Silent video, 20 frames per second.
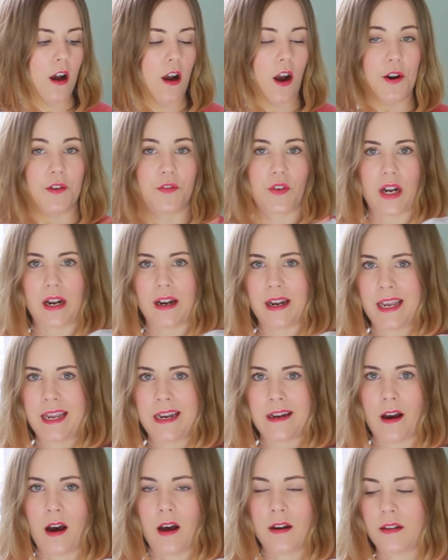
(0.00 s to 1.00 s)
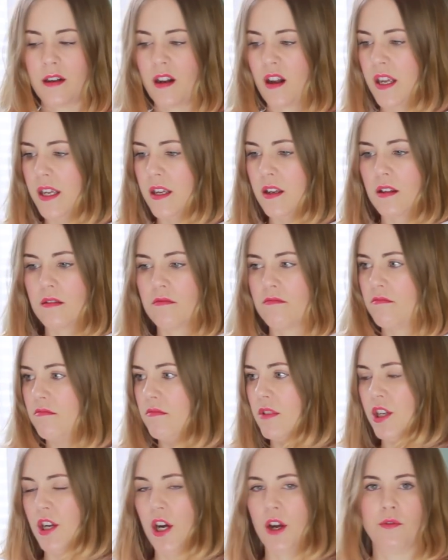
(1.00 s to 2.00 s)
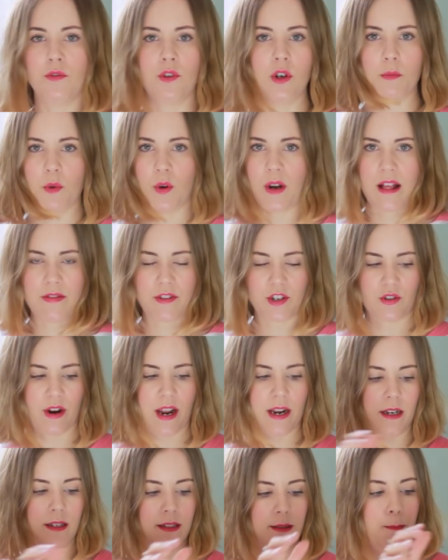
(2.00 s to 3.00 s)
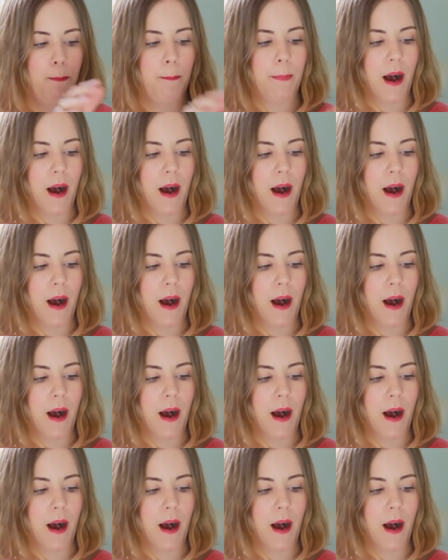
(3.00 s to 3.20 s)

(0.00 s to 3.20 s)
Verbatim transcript: kind of clean, unlike, you know, normal leather trainers.